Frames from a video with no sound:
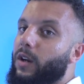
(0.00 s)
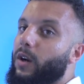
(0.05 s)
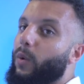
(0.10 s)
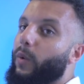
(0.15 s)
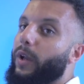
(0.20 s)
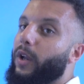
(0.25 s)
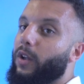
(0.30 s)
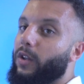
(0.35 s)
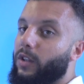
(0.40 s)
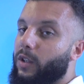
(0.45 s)

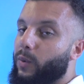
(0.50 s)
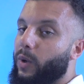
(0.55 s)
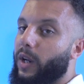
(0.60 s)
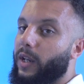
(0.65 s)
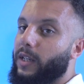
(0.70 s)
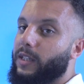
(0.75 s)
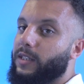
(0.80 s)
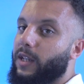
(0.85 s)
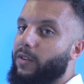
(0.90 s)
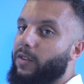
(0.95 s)
We could work
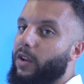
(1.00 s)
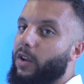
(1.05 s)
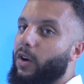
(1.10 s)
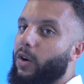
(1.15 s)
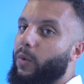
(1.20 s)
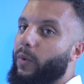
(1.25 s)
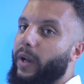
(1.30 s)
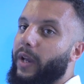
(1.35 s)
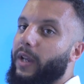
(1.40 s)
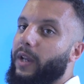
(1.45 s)
this out the
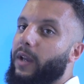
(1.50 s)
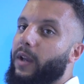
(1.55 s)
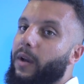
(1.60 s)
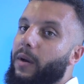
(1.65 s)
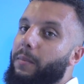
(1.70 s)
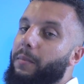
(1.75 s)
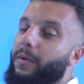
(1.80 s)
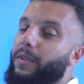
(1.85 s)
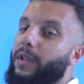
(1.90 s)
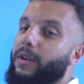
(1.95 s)
long way,
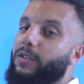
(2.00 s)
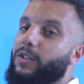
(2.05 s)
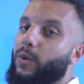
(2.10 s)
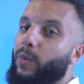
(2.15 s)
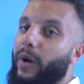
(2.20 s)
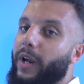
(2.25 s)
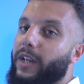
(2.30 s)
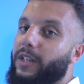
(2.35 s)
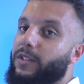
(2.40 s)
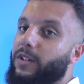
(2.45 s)
but there is a
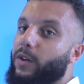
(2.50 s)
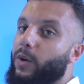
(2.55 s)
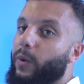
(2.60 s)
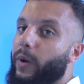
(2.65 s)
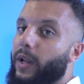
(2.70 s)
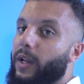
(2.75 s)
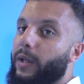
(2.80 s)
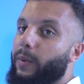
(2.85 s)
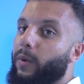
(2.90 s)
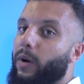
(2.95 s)
way to
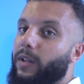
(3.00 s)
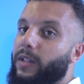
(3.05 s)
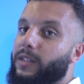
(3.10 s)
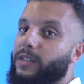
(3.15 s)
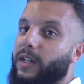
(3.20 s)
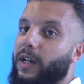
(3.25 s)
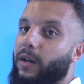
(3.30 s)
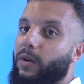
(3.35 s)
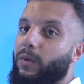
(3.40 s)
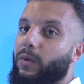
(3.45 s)
quickly work this
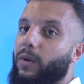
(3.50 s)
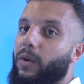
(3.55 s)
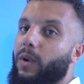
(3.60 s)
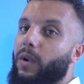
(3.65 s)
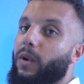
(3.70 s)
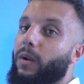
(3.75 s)
out